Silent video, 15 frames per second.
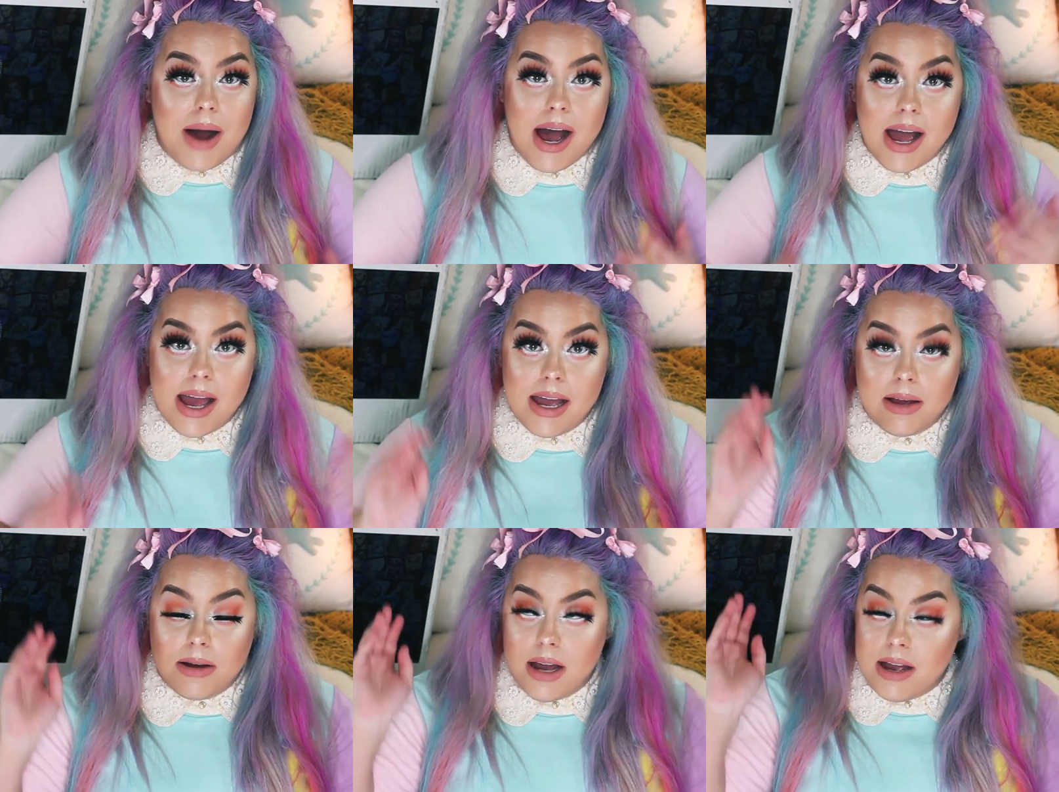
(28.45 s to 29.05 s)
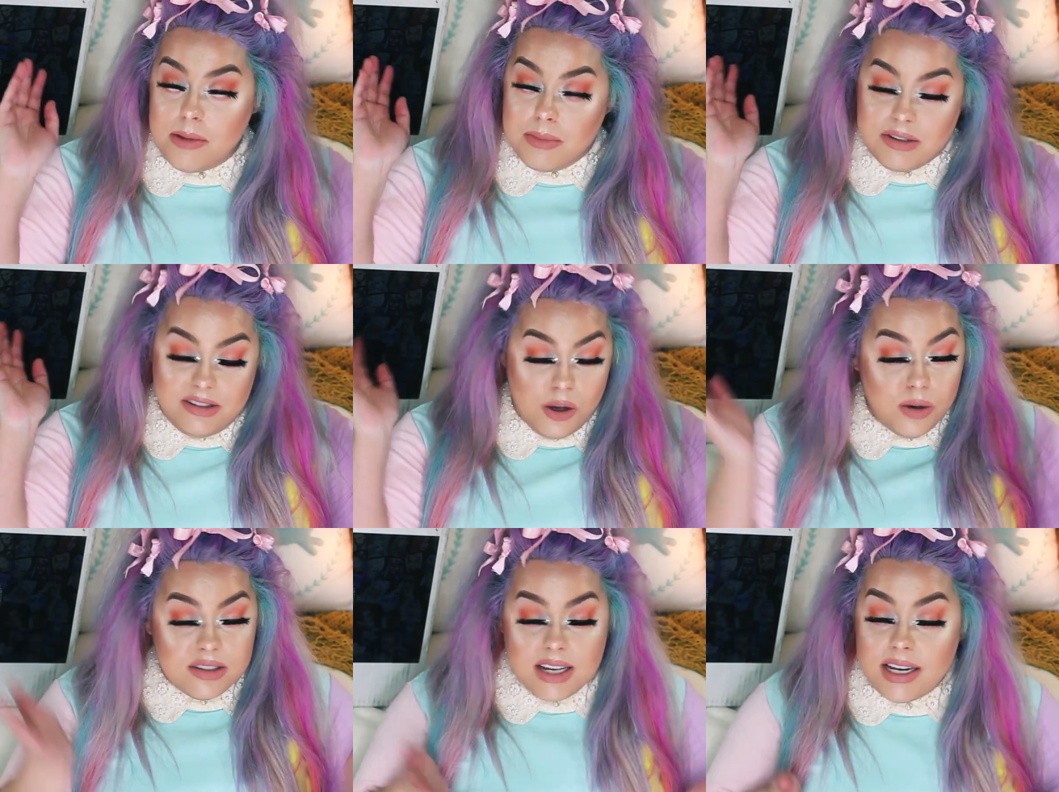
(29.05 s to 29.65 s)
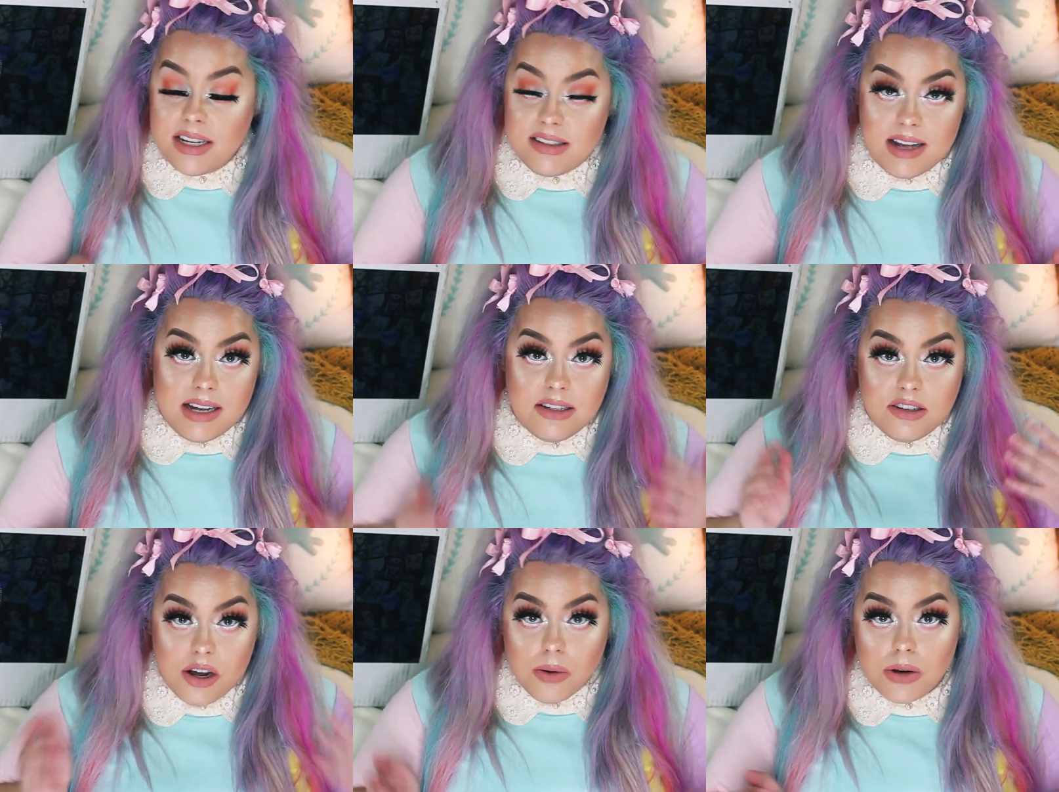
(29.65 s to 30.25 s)
I am so excited because I
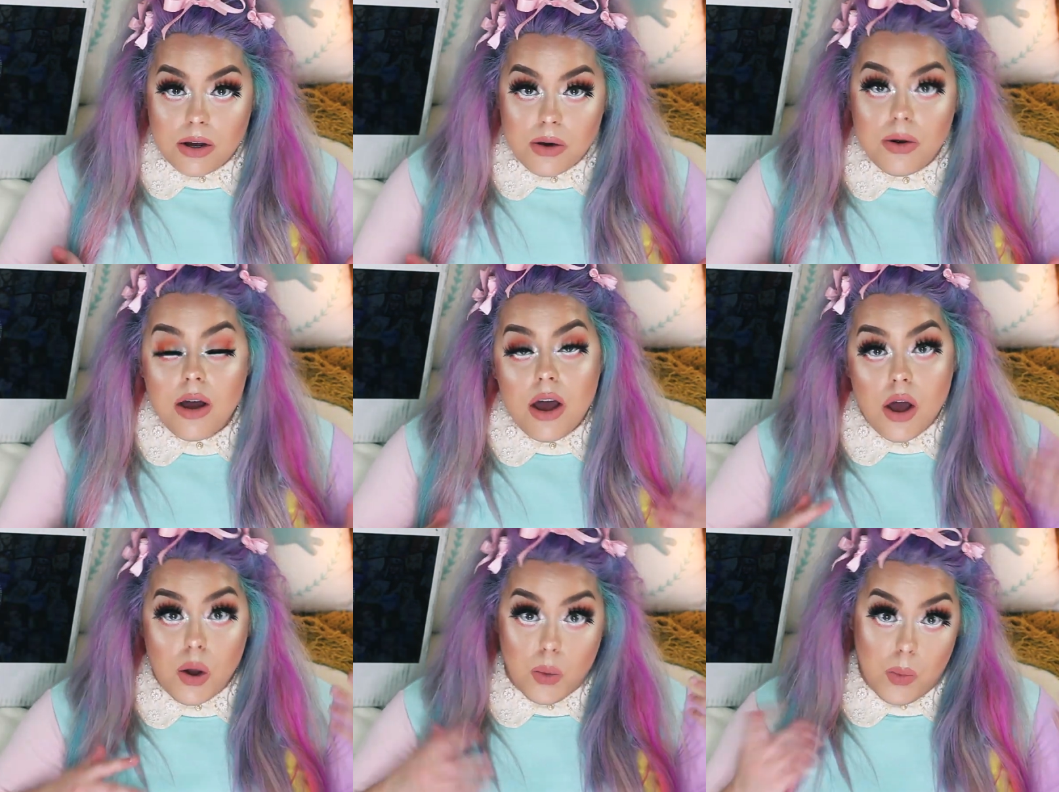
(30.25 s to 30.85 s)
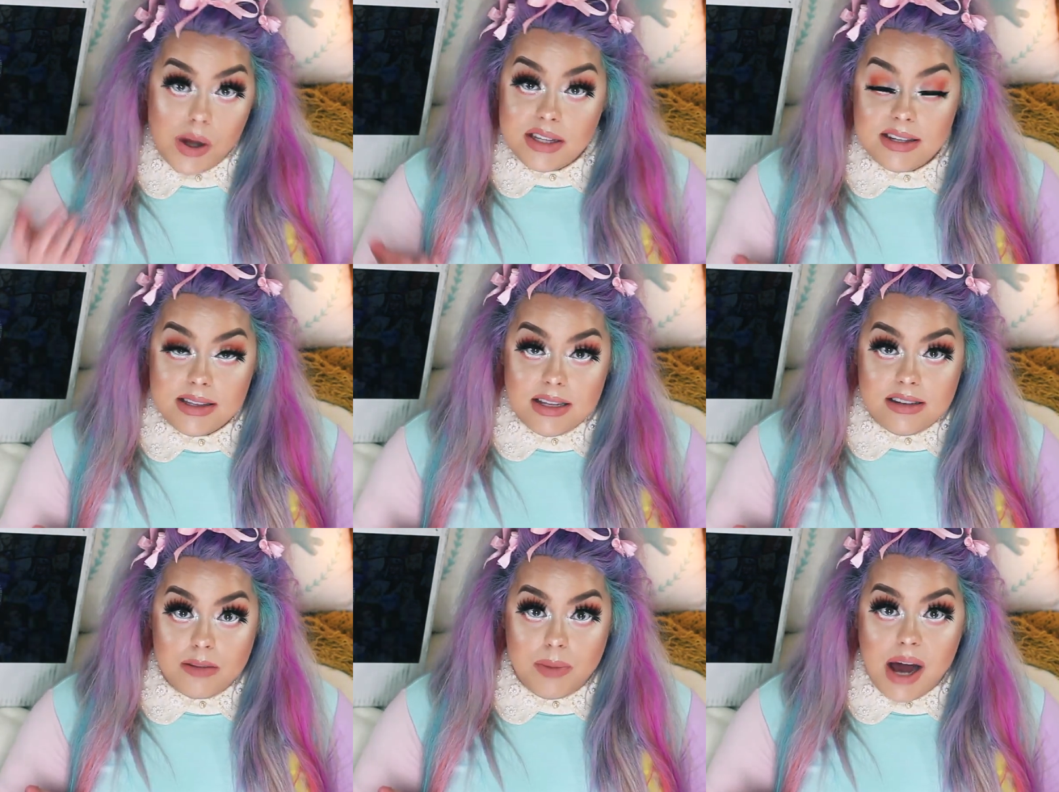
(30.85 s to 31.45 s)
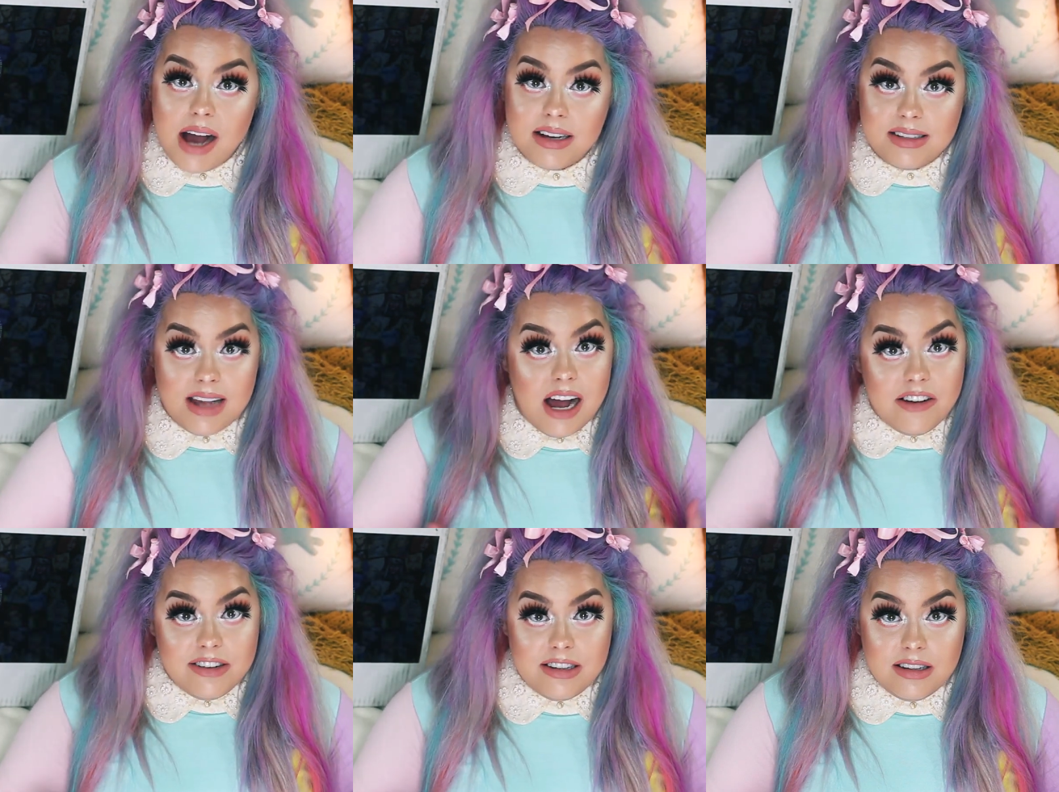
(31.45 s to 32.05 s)
don't know what's in this box,
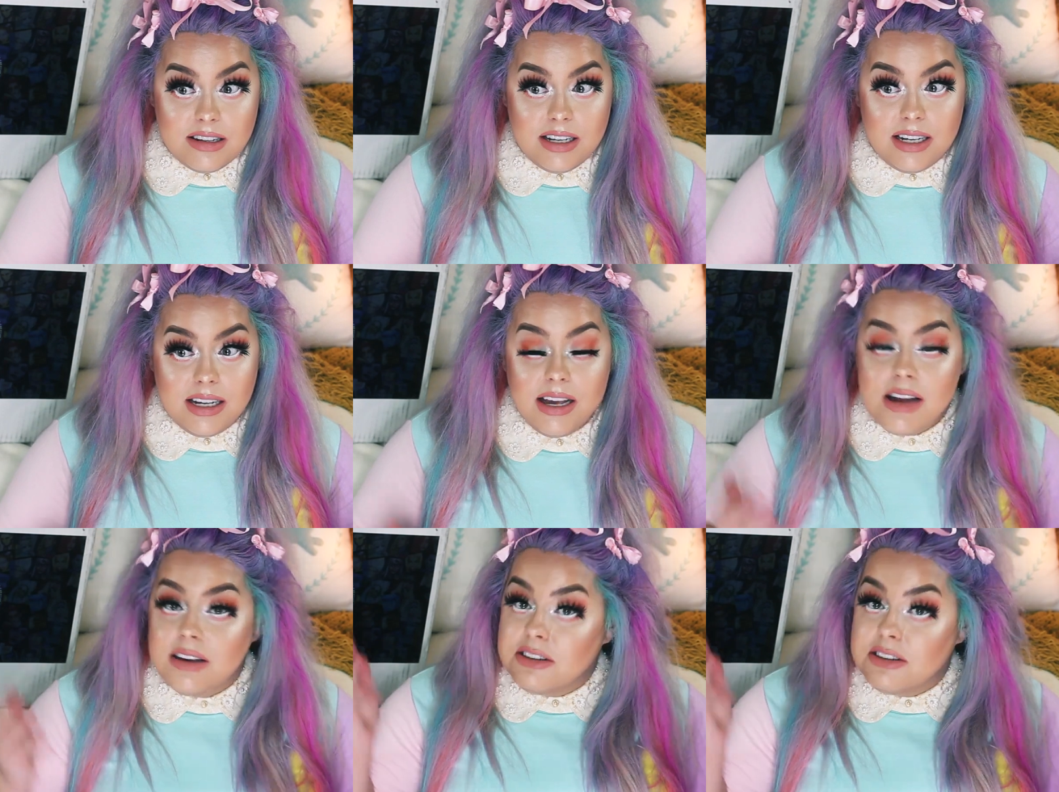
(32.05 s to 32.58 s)
obviously.